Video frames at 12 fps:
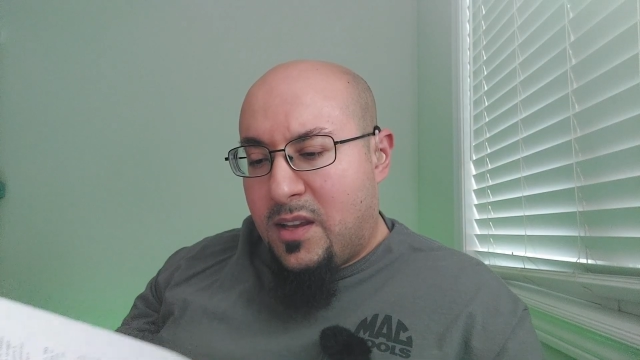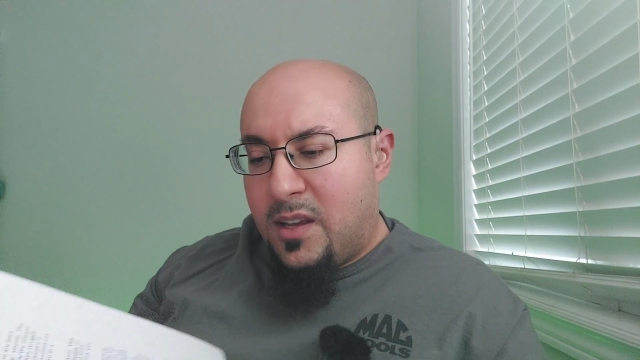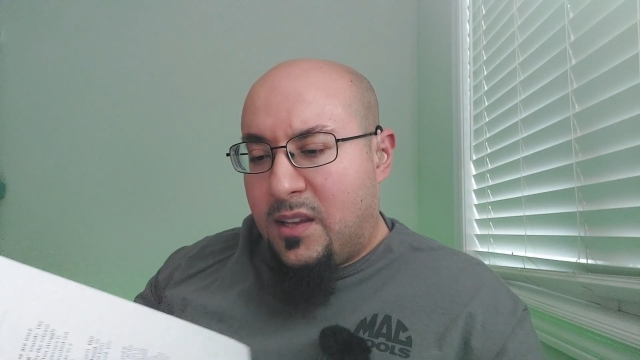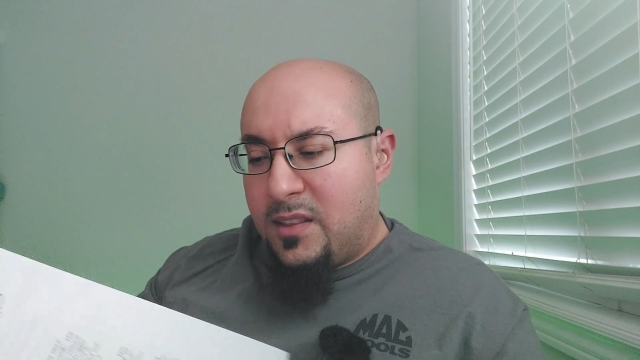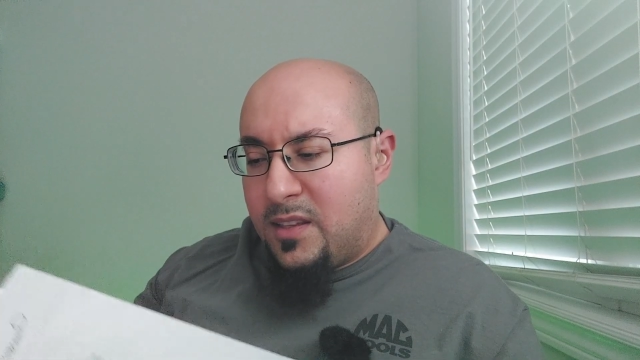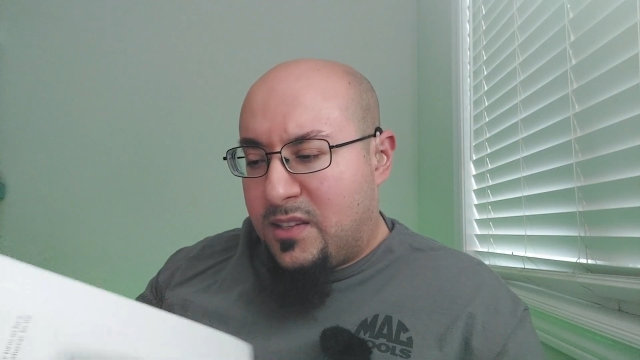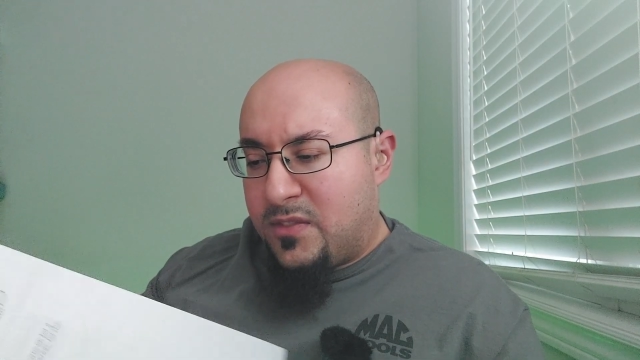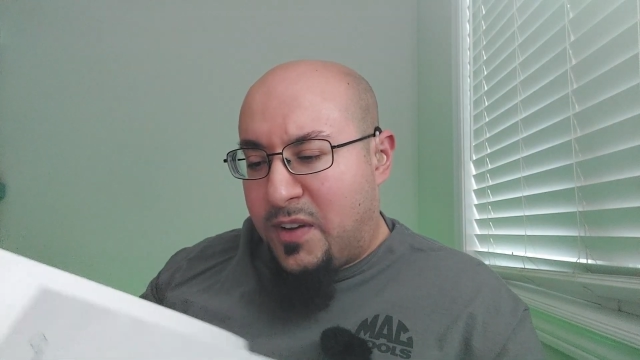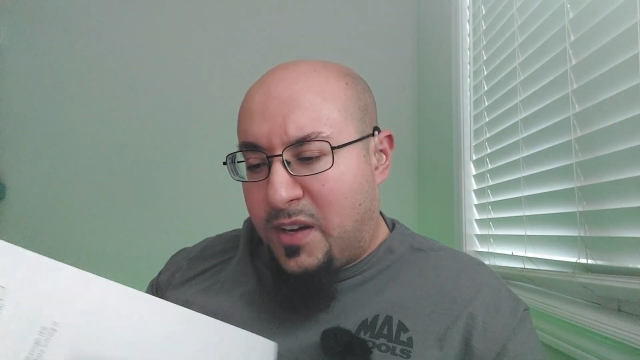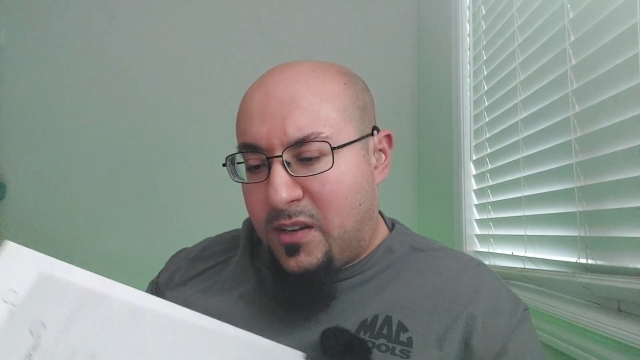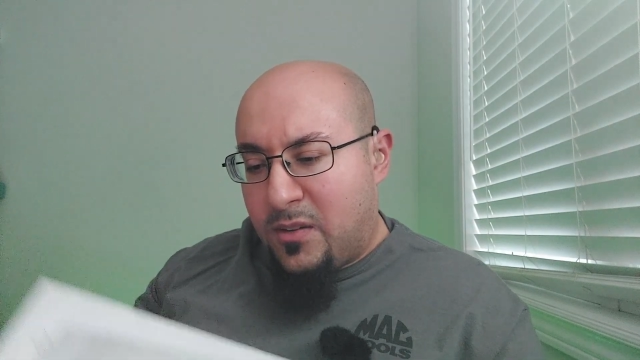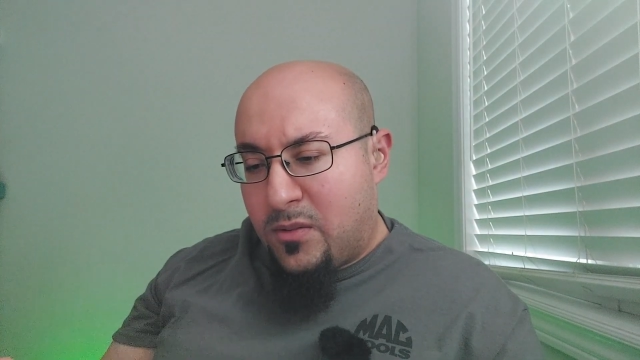in this
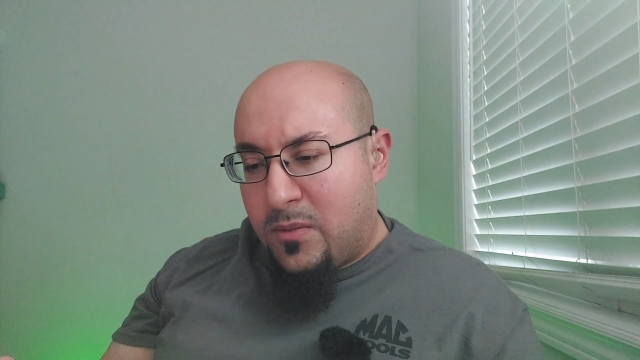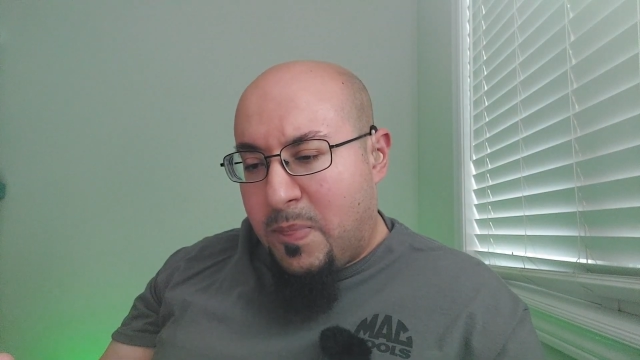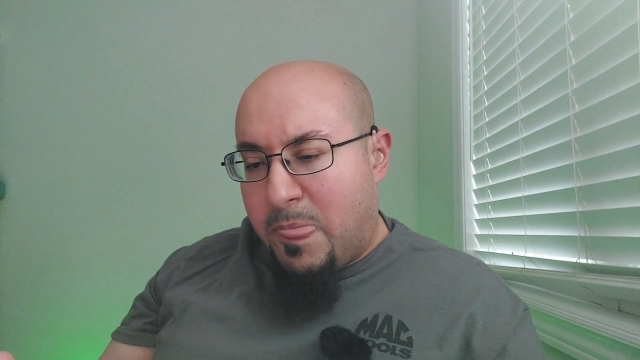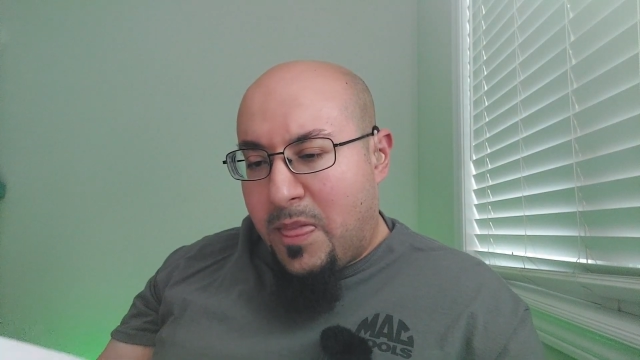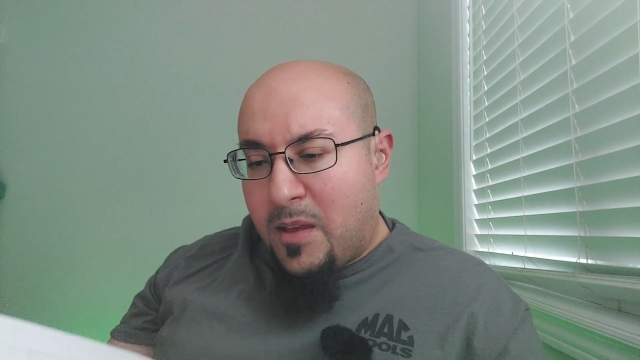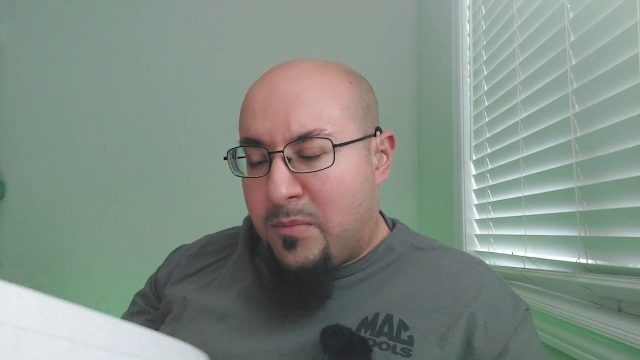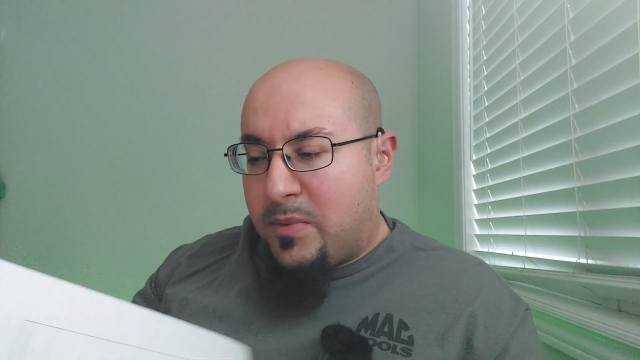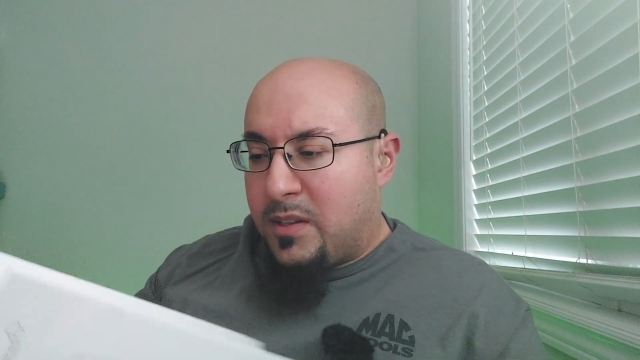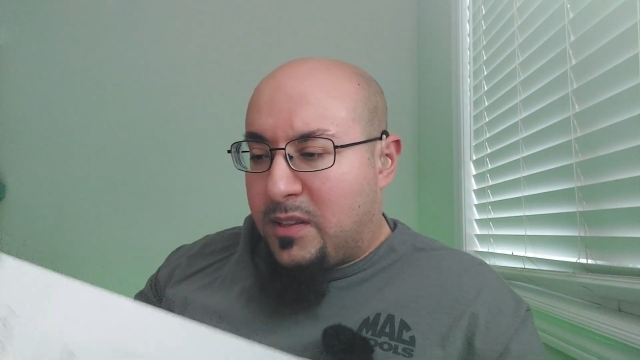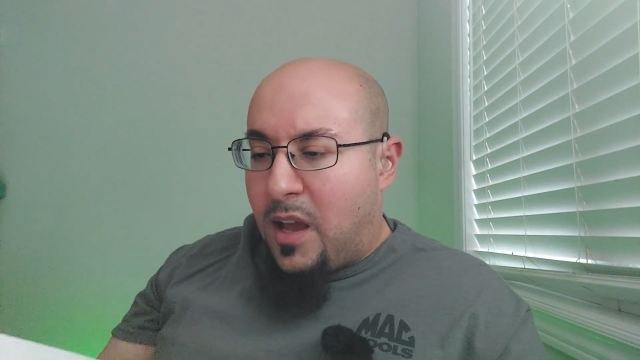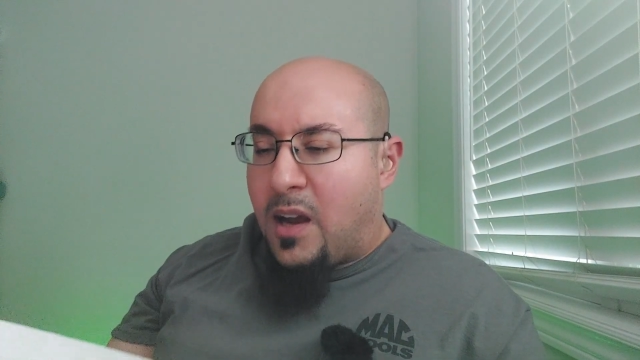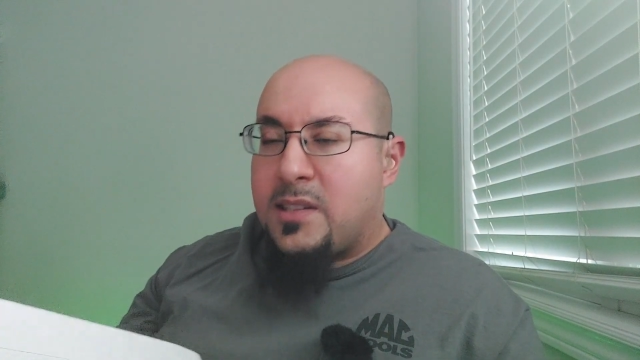video,
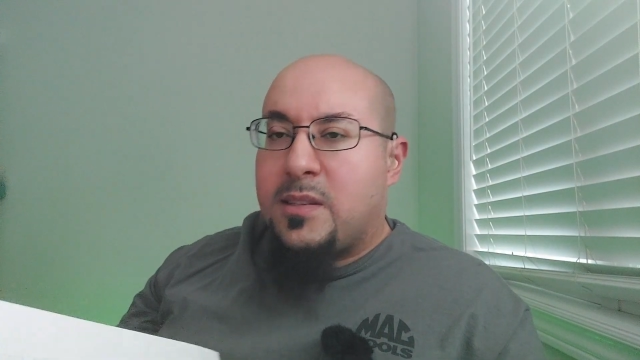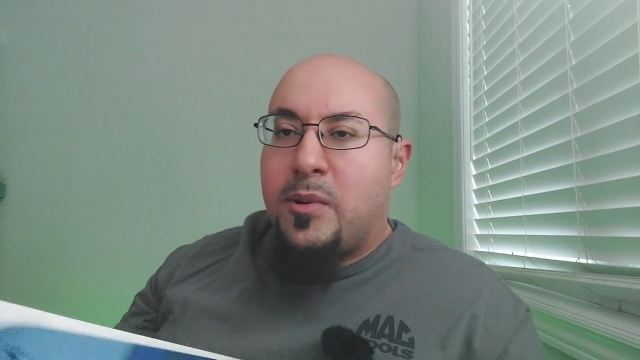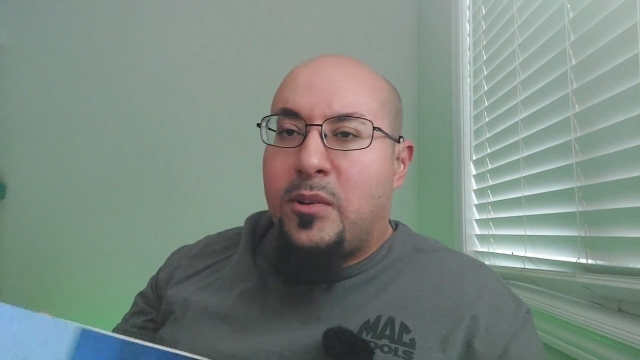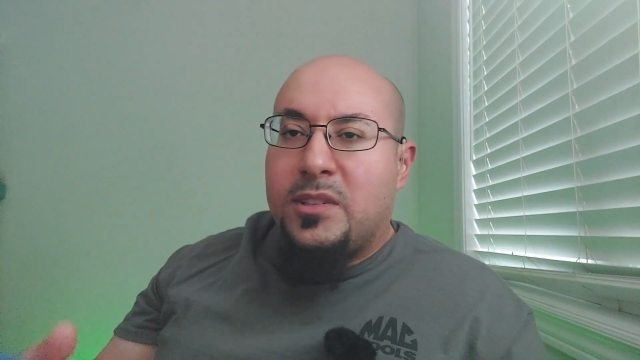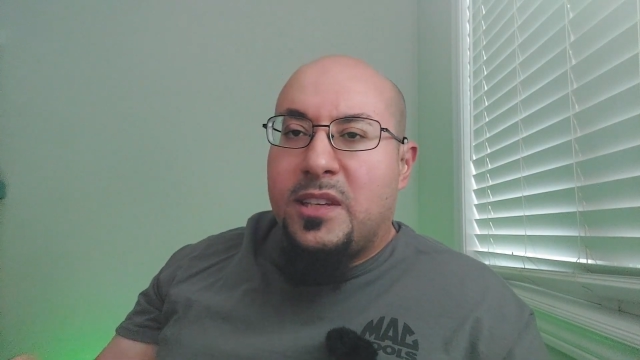but talks about